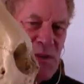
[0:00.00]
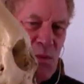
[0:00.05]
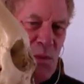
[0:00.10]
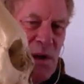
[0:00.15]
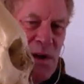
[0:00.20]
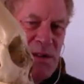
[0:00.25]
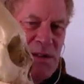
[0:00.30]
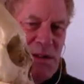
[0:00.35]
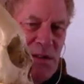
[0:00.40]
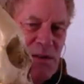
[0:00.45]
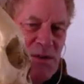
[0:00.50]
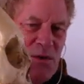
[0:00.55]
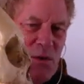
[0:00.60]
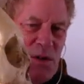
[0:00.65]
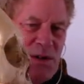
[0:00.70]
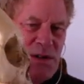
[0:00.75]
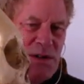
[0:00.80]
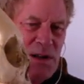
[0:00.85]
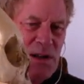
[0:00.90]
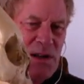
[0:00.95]
ones.
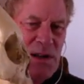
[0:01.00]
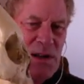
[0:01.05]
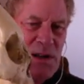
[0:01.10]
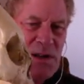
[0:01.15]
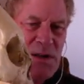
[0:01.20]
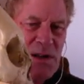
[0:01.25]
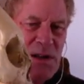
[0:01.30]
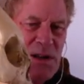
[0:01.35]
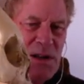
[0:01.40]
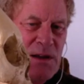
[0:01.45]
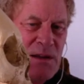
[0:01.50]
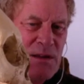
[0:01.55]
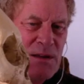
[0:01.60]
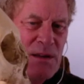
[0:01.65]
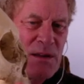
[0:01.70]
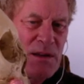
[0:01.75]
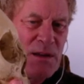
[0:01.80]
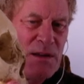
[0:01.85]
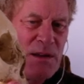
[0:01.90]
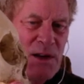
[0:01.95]
Unfortunately, the
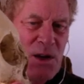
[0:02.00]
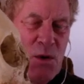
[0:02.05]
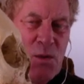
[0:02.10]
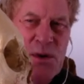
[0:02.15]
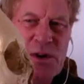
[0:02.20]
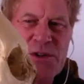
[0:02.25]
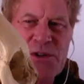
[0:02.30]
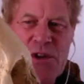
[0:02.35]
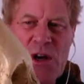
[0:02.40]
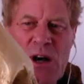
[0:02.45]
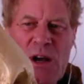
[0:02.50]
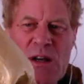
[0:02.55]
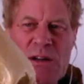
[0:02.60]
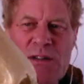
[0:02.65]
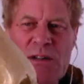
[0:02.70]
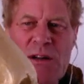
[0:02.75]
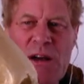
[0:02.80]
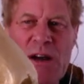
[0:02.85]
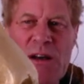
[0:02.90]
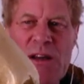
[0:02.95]
lower
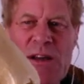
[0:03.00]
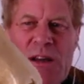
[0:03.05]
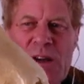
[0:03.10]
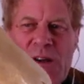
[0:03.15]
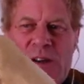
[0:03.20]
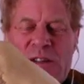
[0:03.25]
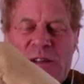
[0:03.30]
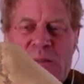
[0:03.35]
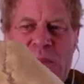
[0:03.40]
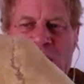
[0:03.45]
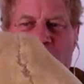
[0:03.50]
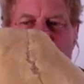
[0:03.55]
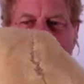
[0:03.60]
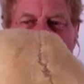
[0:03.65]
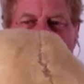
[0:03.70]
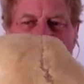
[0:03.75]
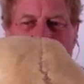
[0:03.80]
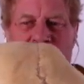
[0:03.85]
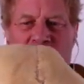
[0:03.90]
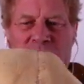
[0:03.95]
jaw's not here.
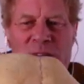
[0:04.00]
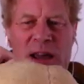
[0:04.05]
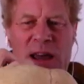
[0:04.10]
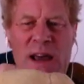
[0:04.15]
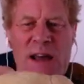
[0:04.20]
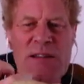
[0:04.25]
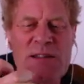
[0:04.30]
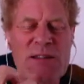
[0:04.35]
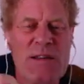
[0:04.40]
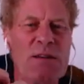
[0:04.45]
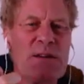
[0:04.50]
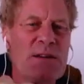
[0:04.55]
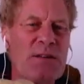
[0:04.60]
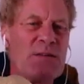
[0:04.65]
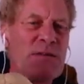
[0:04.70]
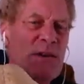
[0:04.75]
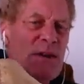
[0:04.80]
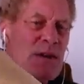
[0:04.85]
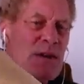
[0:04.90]
It's cast out of